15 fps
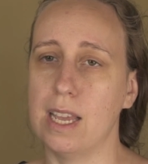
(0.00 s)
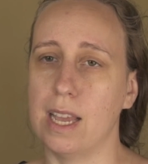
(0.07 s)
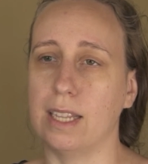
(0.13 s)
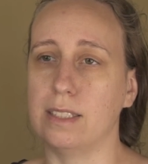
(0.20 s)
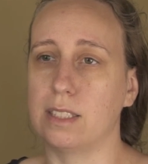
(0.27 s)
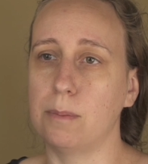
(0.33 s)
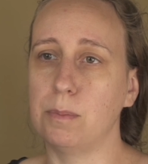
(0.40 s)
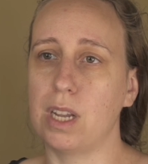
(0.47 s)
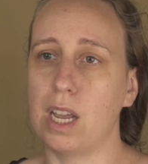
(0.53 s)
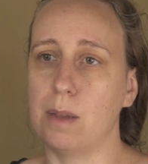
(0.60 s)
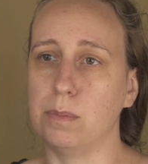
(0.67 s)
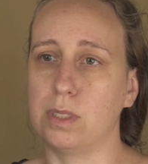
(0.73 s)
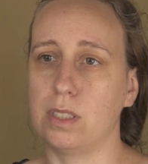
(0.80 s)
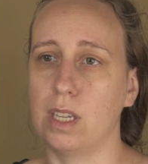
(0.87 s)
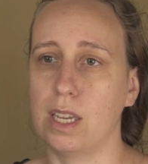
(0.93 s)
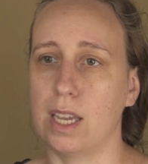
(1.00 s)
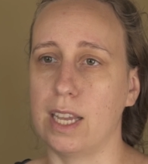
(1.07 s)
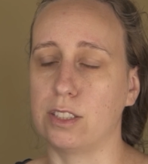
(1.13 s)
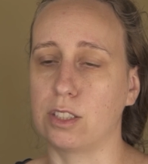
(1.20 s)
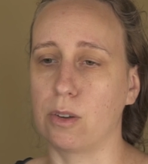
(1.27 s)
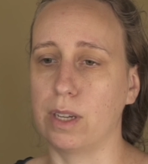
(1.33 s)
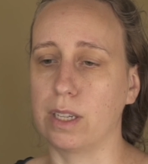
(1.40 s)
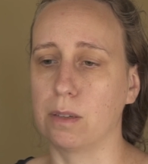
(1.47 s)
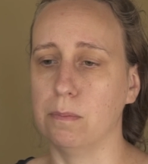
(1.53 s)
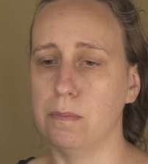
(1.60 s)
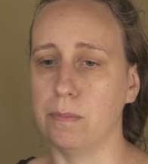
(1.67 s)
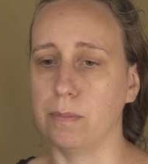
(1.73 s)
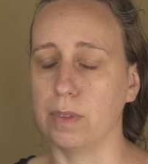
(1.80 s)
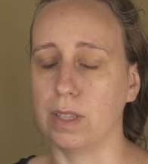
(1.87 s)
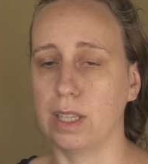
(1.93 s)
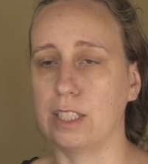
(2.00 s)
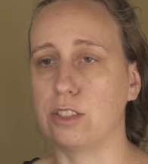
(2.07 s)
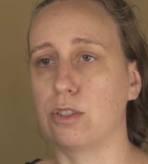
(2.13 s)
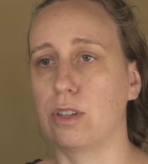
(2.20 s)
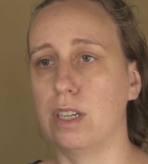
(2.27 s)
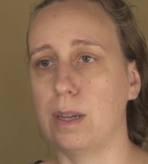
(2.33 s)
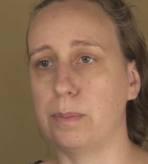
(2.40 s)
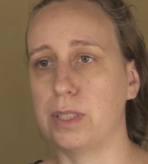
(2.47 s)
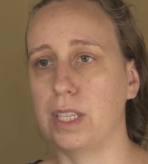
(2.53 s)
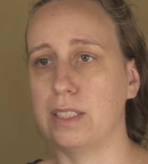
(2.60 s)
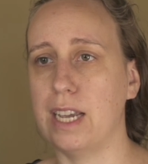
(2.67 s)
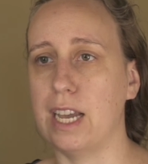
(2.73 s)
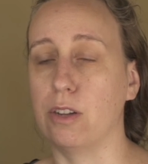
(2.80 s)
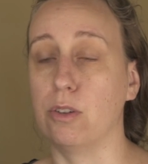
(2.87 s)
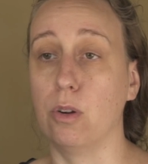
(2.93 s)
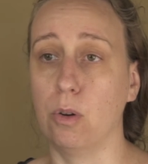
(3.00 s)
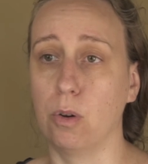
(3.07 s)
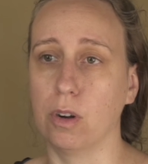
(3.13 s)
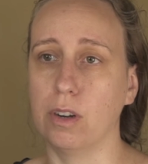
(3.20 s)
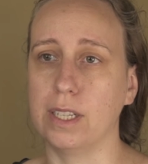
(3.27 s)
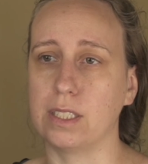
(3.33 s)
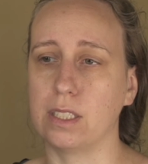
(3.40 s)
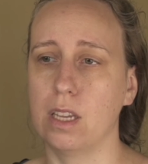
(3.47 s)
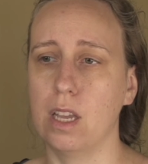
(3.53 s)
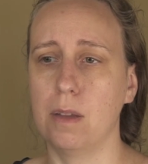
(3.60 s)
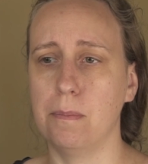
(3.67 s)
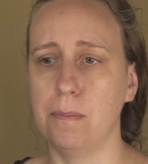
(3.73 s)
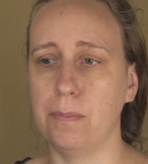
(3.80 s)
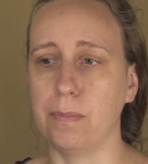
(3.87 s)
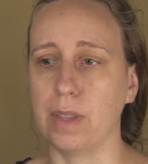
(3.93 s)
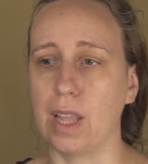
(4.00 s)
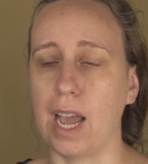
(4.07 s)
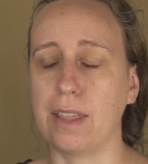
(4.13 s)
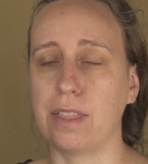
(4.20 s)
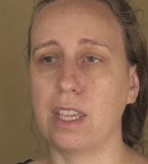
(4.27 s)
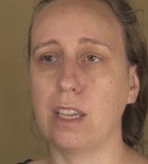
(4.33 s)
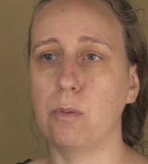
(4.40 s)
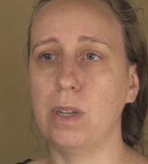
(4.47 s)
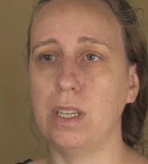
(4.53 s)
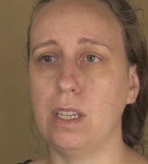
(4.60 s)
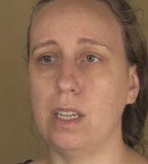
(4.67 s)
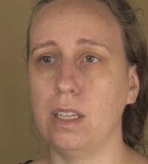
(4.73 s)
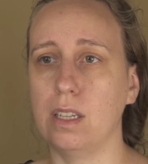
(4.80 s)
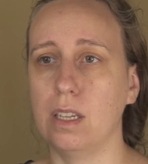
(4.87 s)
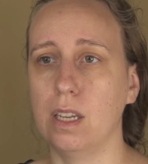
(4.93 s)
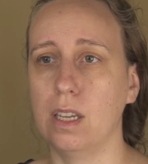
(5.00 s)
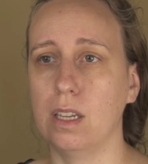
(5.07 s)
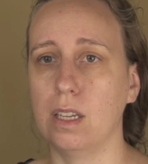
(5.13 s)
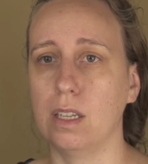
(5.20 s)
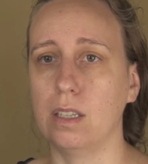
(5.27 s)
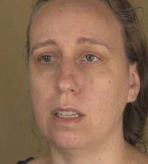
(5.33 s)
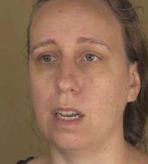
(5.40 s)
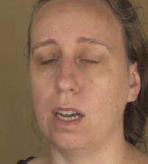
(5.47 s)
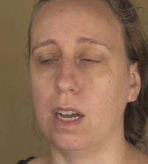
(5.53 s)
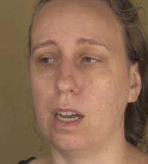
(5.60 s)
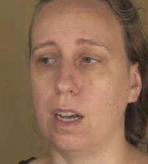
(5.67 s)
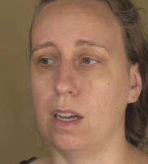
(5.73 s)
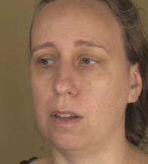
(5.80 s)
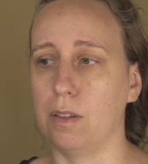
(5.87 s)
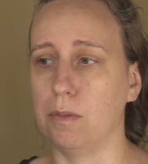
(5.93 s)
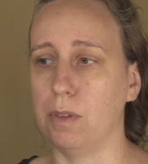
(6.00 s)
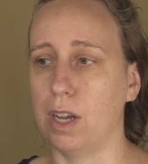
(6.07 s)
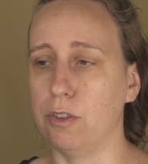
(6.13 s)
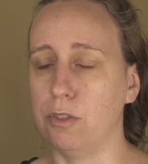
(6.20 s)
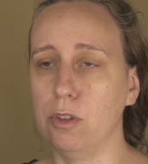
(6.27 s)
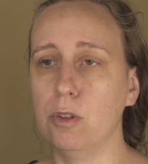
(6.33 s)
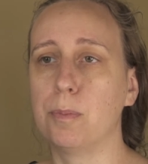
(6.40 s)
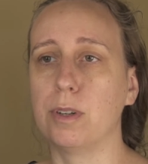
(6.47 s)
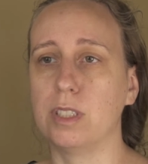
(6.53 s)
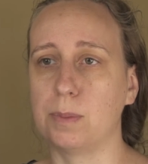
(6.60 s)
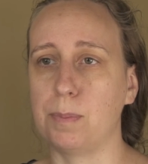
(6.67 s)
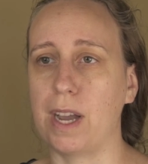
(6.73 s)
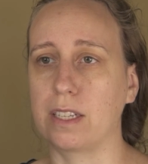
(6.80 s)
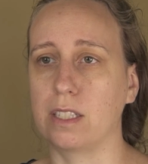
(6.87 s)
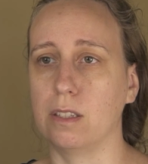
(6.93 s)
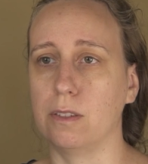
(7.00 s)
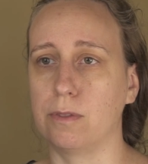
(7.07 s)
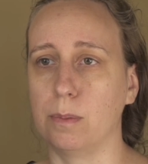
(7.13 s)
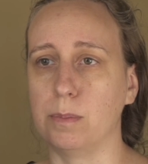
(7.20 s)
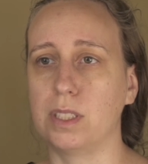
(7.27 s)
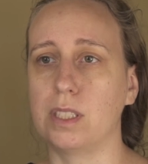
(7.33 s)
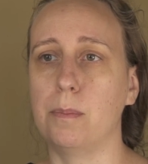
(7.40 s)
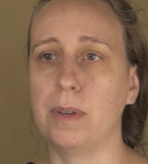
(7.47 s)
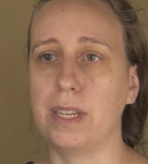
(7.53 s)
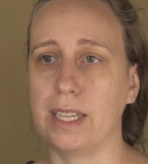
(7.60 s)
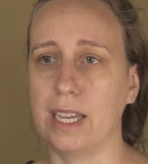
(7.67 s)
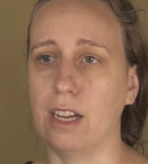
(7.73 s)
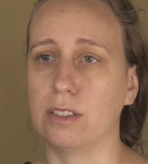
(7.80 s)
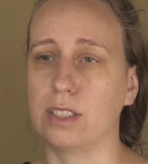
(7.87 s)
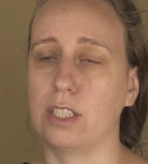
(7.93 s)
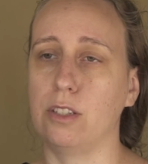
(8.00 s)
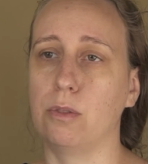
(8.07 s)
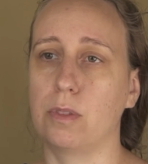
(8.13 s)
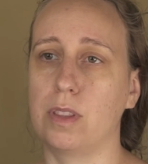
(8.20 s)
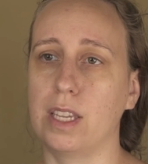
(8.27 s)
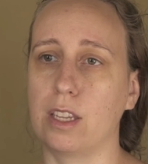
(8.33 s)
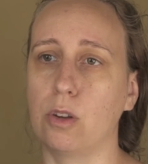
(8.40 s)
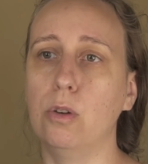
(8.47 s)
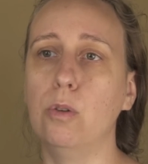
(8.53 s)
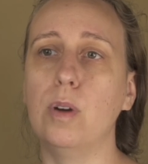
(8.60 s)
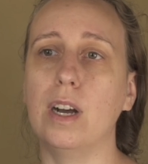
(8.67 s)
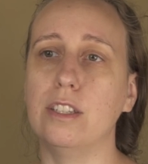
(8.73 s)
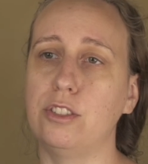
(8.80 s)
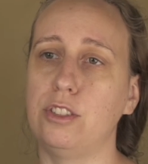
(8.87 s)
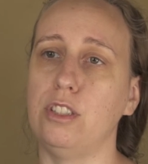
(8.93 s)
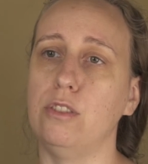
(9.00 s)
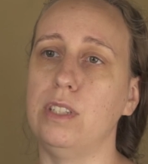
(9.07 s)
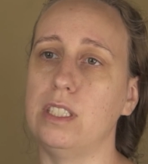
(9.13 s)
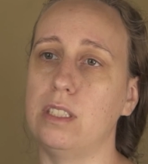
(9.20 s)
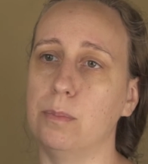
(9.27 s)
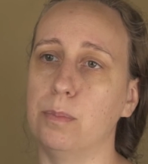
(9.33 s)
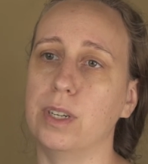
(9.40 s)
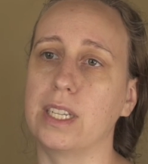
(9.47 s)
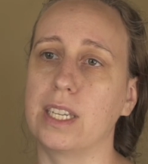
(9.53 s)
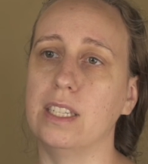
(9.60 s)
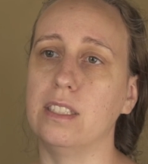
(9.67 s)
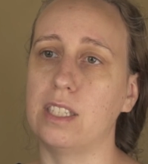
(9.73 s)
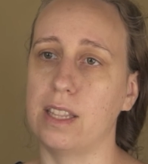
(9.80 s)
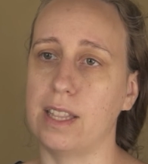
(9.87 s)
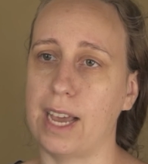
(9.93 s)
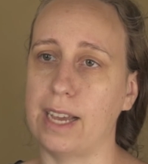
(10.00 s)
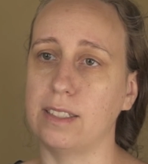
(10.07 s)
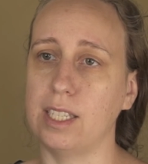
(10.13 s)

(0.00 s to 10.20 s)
And sometimes it's going, let's turn it upside down. Or it's, I think we need a new perspective from somebody else. And you think, who else do you need to bring into that